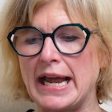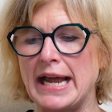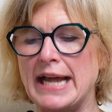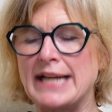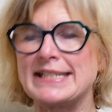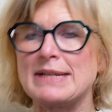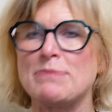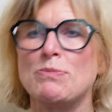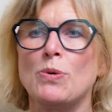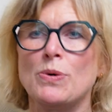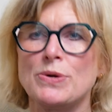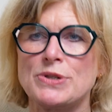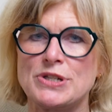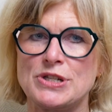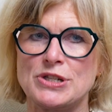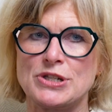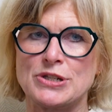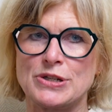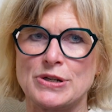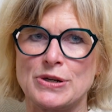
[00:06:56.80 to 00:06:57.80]
It's
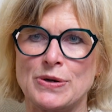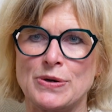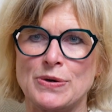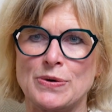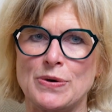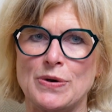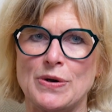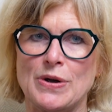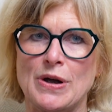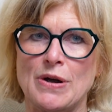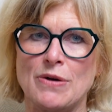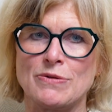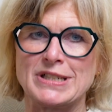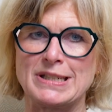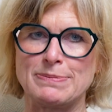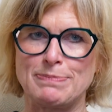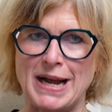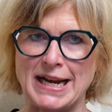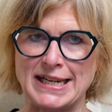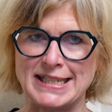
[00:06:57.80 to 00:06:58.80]
important to
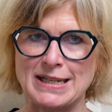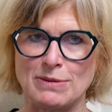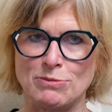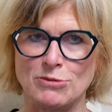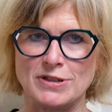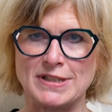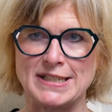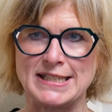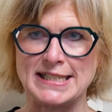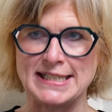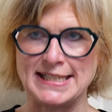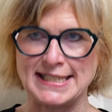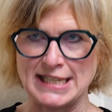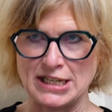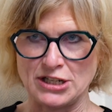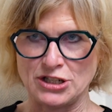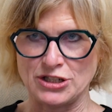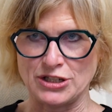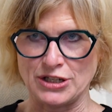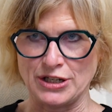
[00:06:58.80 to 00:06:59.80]
respect someone's
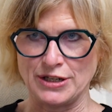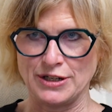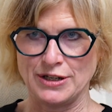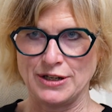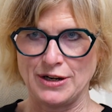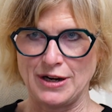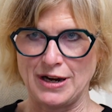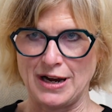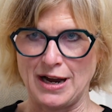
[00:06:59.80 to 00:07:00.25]
decision